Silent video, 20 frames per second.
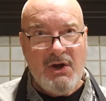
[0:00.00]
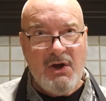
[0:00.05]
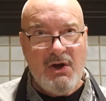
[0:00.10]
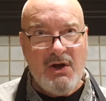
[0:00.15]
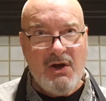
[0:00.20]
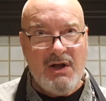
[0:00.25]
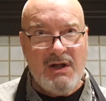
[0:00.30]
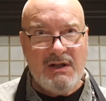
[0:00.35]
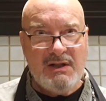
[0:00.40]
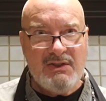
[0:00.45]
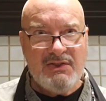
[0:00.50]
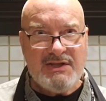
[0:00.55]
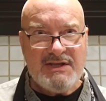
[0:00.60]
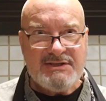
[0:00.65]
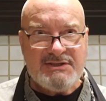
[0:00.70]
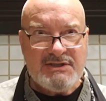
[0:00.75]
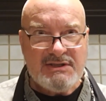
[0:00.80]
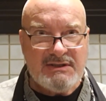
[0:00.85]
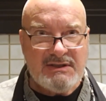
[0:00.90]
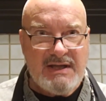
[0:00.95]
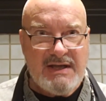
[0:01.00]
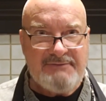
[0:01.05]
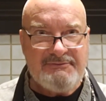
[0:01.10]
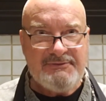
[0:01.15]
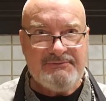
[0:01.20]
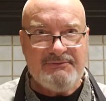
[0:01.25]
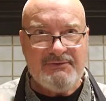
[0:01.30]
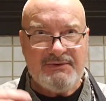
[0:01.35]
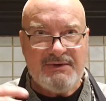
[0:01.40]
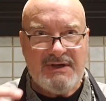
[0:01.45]
all that's left
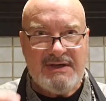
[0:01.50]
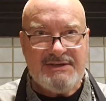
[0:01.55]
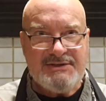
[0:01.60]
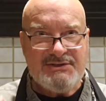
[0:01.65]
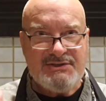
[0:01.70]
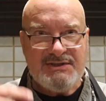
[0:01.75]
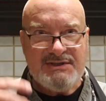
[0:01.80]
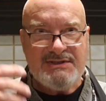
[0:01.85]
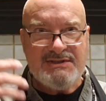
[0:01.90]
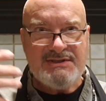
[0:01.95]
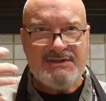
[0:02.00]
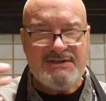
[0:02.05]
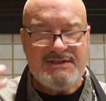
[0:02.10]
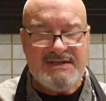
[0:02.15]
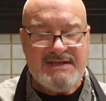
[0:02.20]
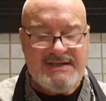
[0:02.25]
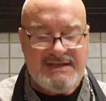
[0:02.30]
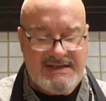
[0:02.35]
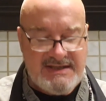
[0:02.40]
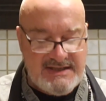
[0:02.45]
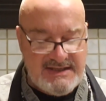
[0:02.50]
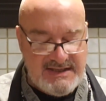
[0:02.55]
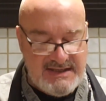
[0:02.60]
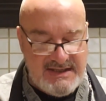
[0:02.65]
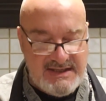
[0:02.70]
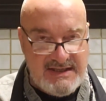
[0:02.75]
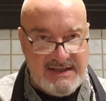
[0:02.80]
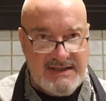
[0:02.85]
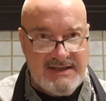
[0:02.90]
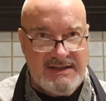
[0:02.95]
for us to see